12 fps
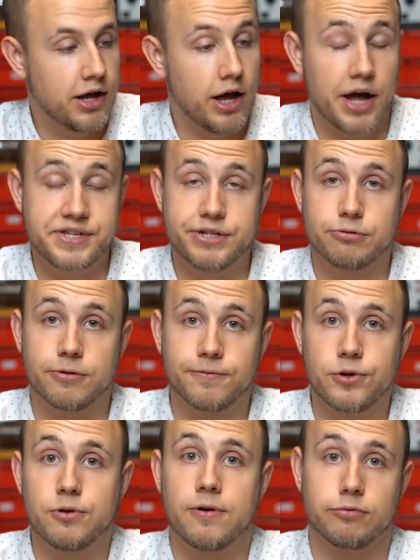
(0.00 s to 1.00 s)
I did a
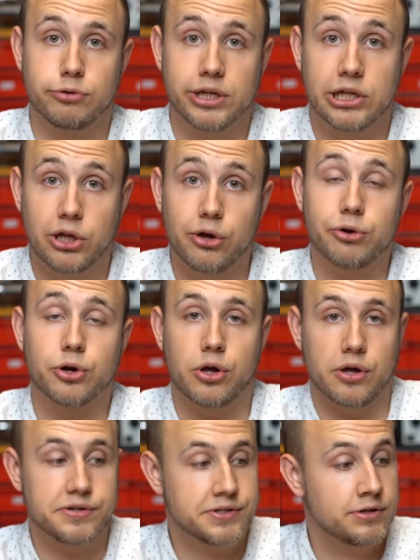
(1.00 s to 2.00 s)
review of a really
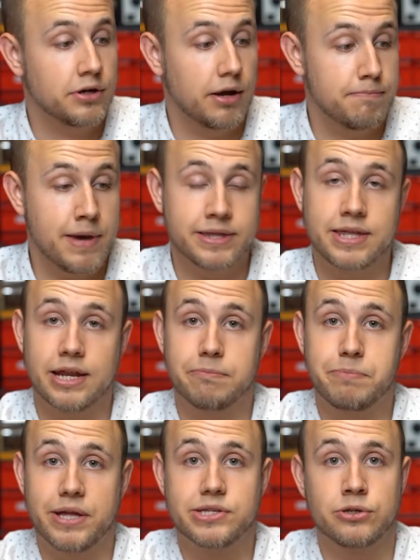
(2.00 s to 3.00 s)
low-cost magnetic
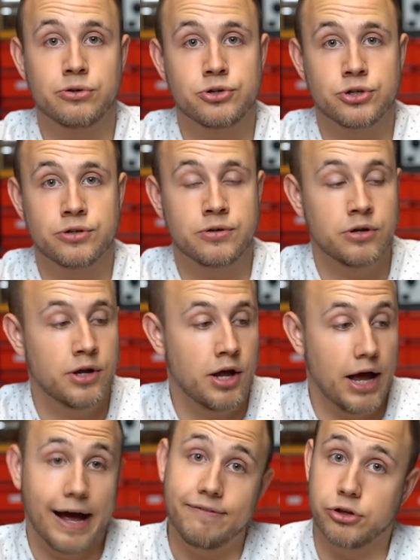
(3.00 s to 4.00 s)
bed solution
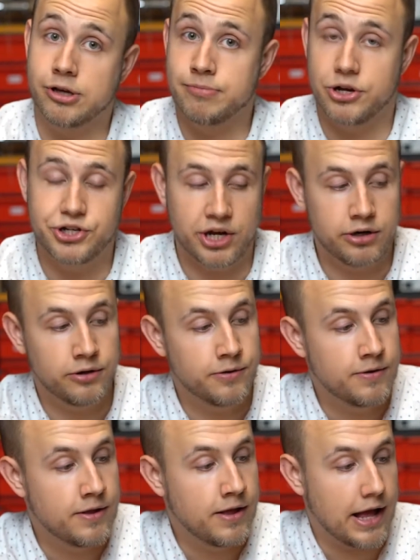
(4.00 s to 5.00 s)
if you look at my channel,
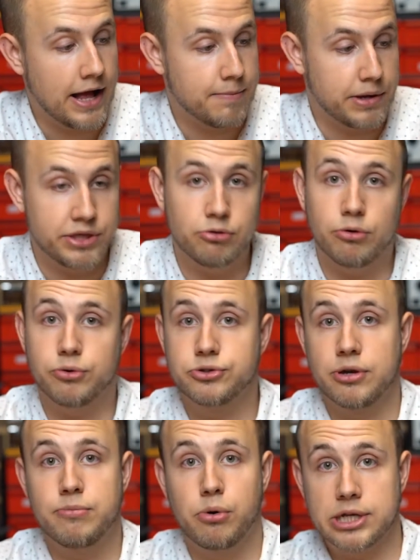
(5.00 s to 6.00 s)
and there are also
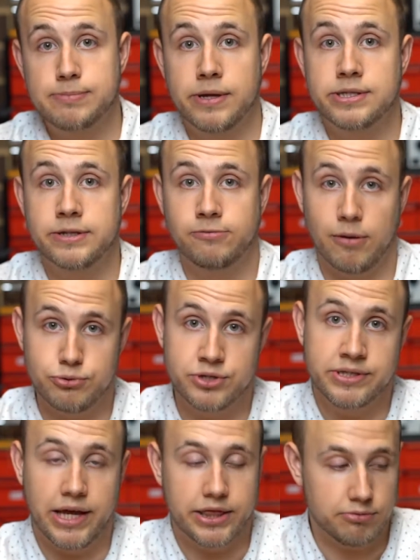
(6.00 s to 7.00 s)
more expensive options
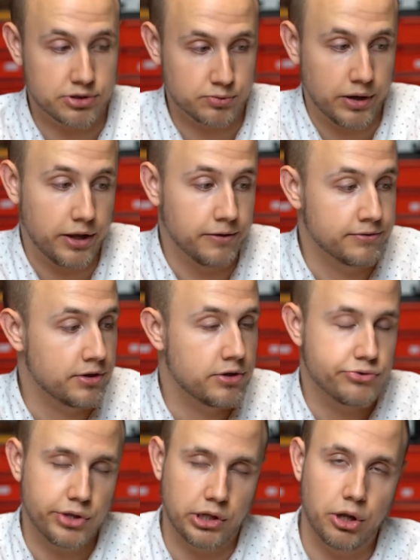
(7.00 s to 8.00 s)
out there as well.
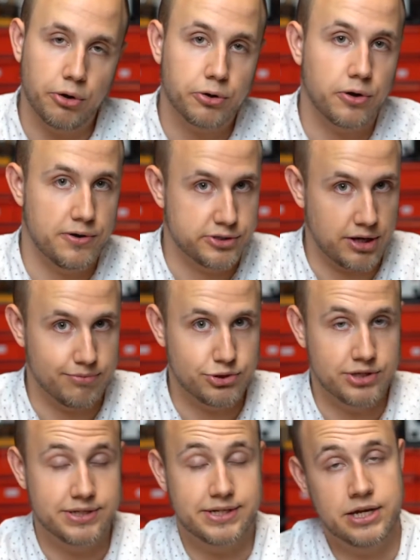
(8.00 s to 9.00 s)
The low-cost
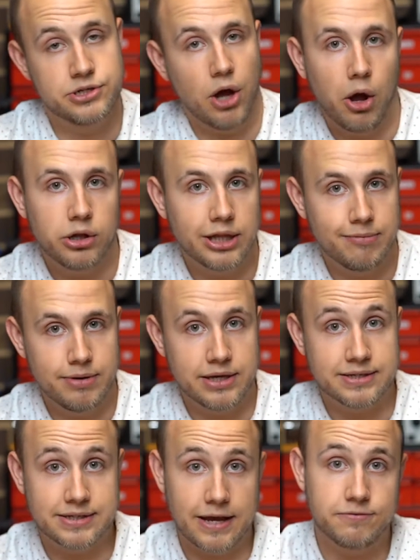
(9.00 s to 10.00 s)
options tend to only be
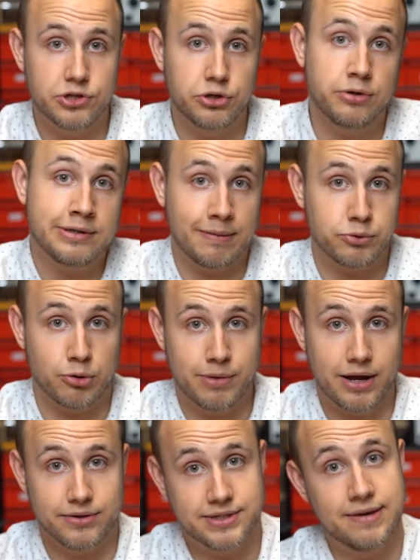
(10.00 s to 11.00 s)
safe to use up to
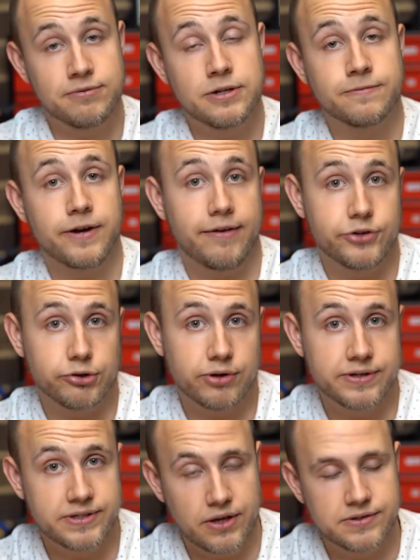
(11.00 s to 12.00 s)
about 75
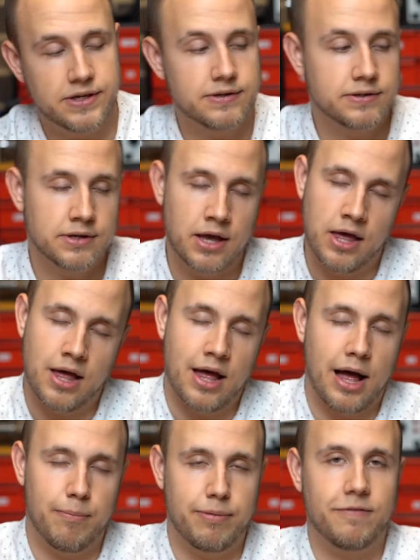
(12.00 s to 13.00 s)
degrees Celsius.
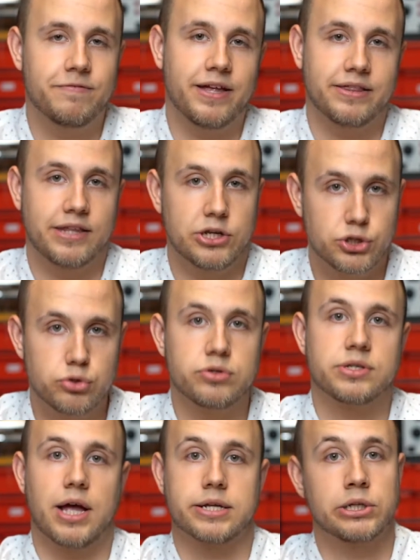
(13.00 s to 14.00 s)
Above that, they do
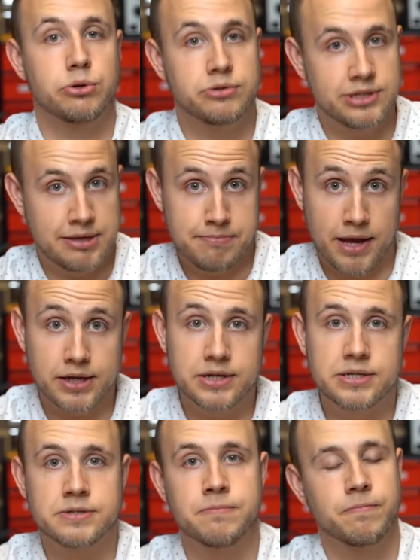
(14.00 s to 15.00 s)
start to lose their
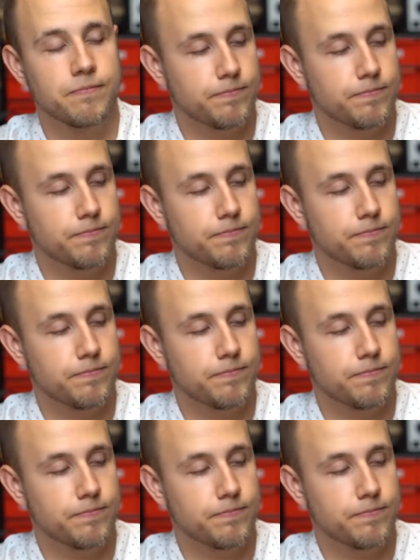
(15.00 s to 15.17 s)
magnetism,